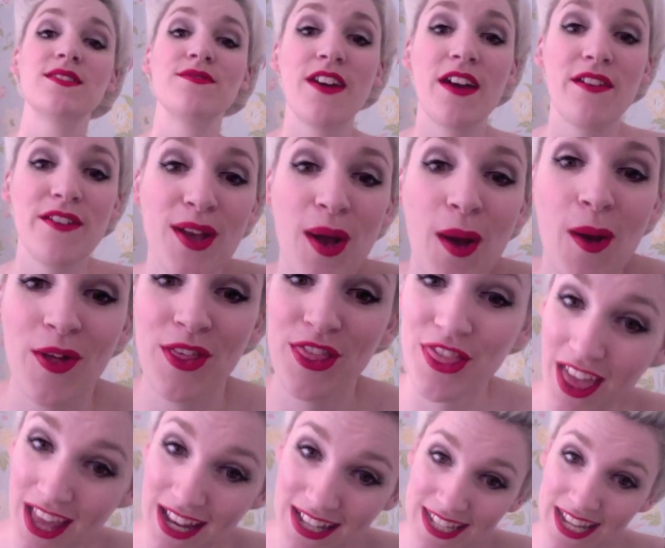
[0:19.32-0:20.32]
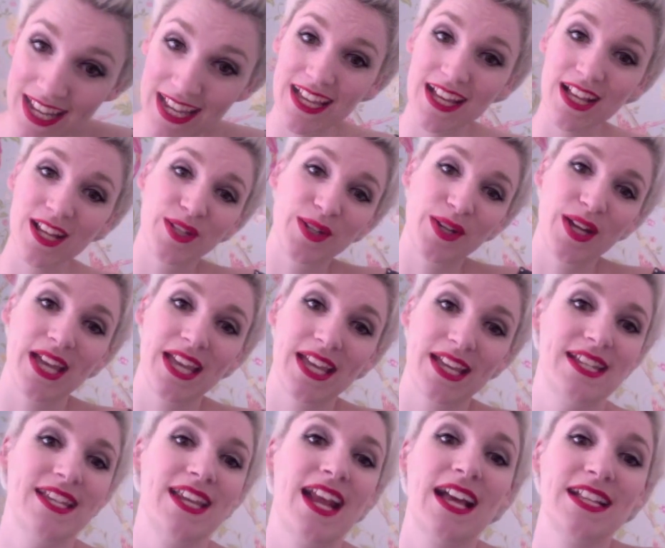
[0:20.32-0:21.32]
a very authentic looking
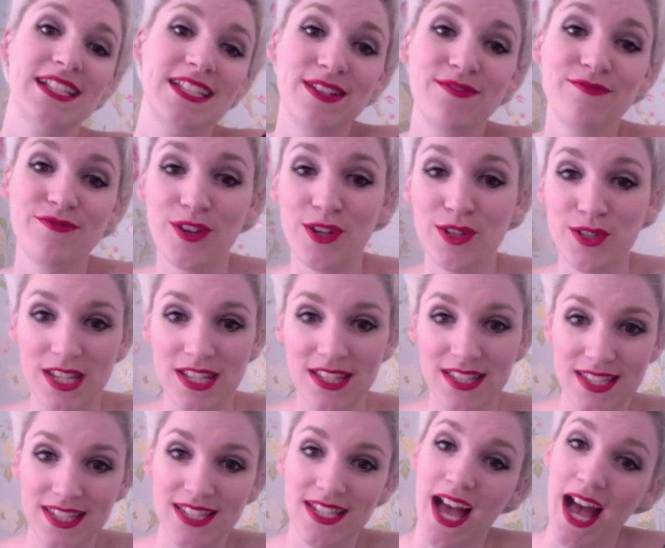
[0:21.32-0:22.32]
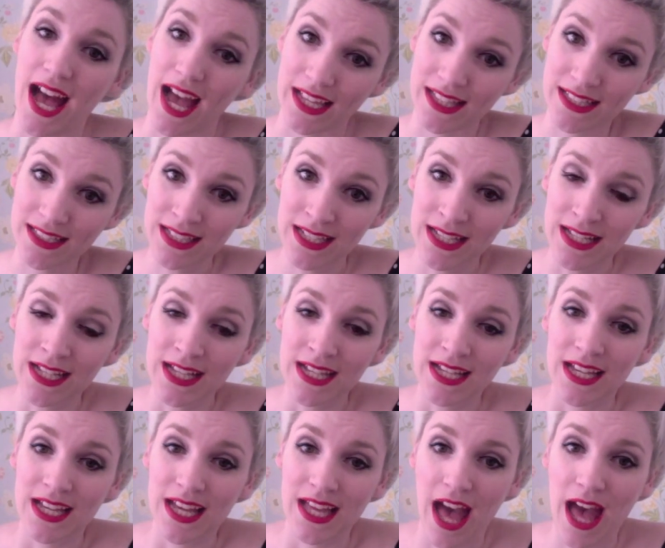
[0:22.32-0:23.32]
1940s style.
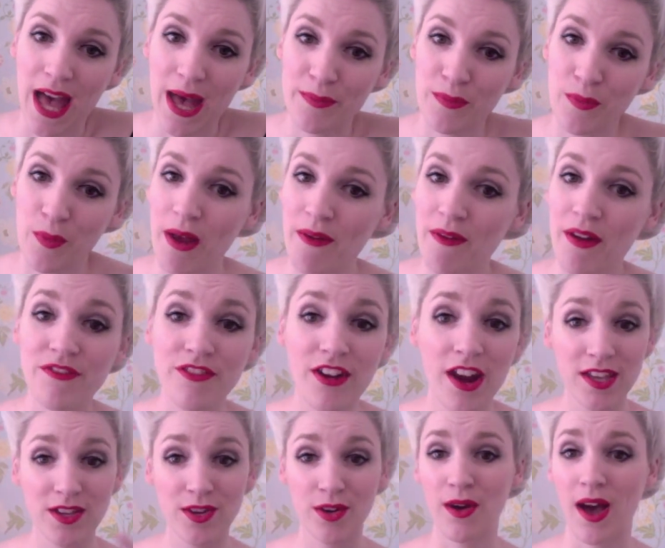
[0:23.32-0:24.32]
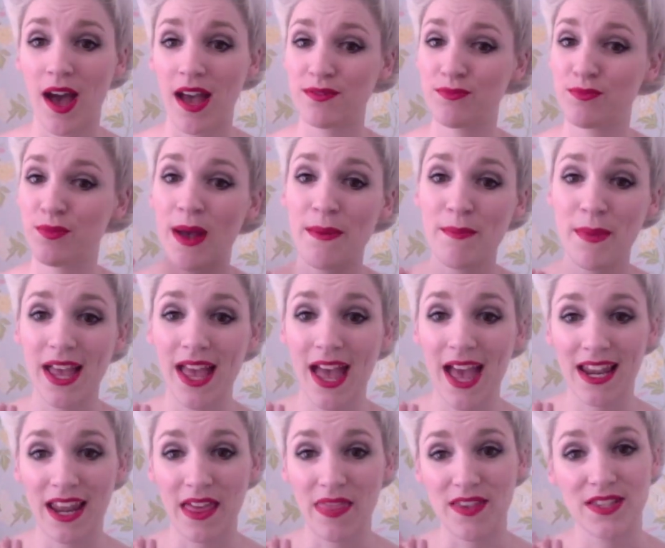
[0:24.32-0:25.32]
Wherever I go, I wear my
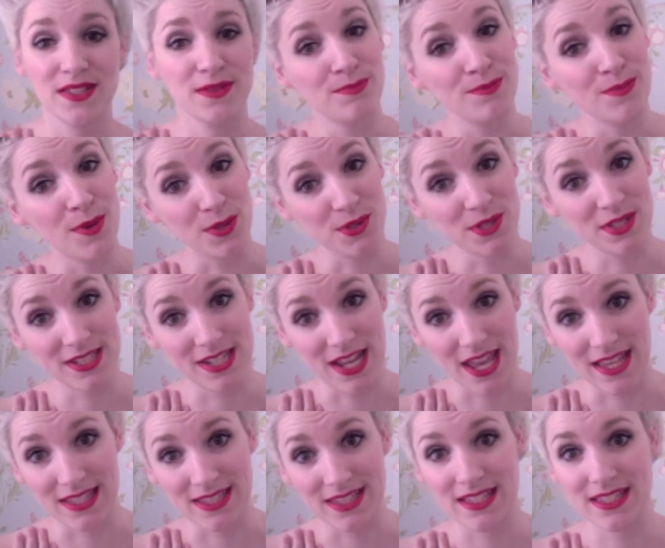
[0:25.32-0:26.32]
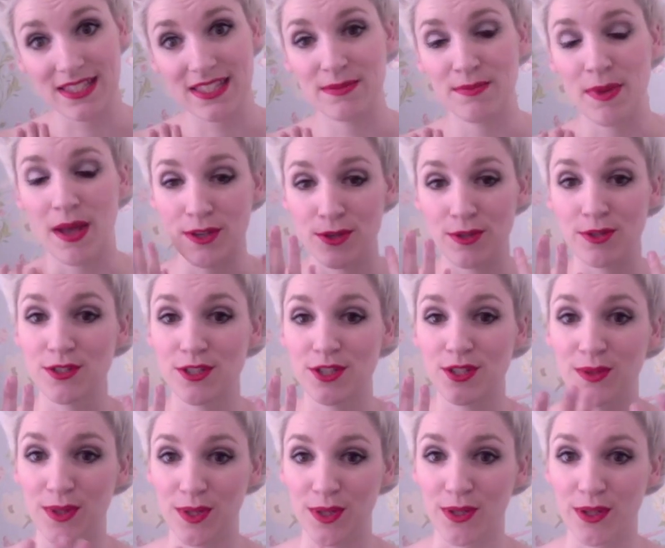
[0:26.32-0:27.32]
hair like this most days. This is my
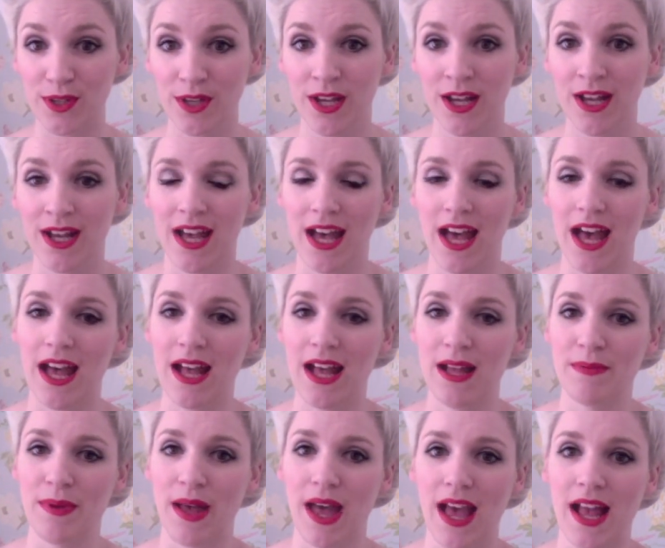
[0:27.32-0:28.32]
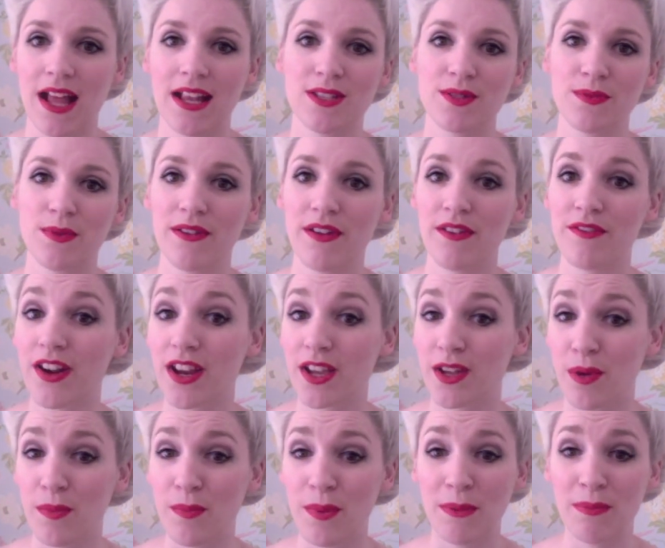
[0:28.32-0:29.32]
go-to look, and wherever I
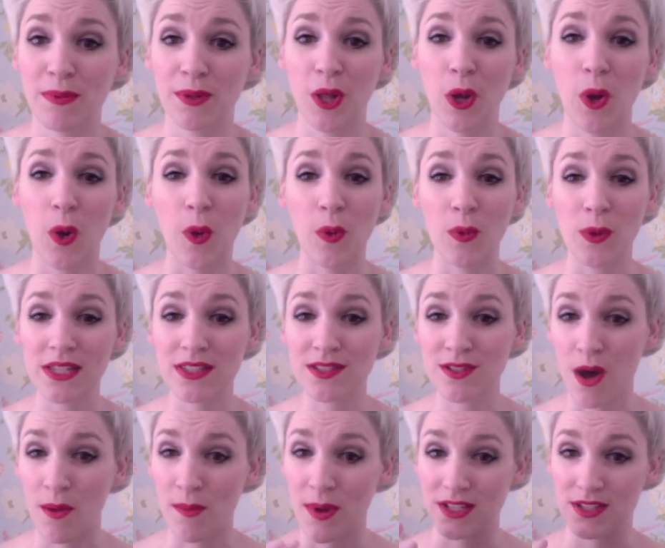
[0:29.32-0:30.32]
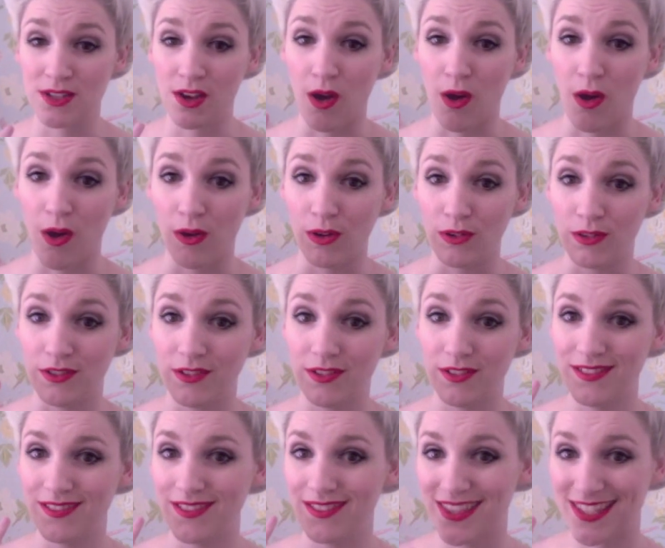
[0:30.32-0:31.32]
go people always comment on
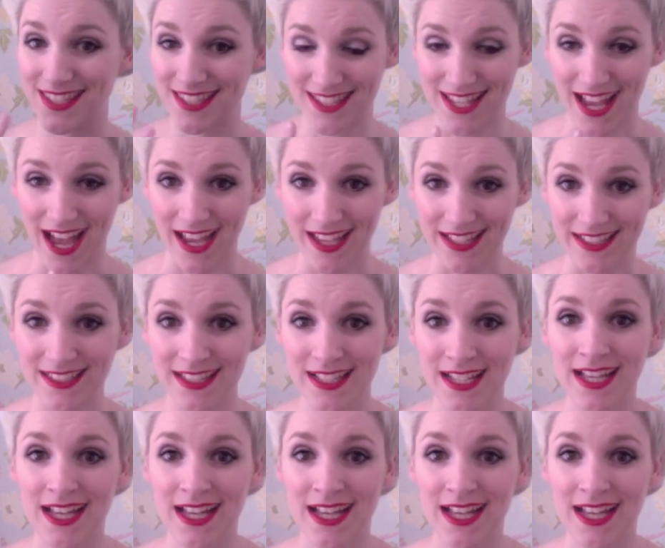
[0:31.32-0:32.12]
the style,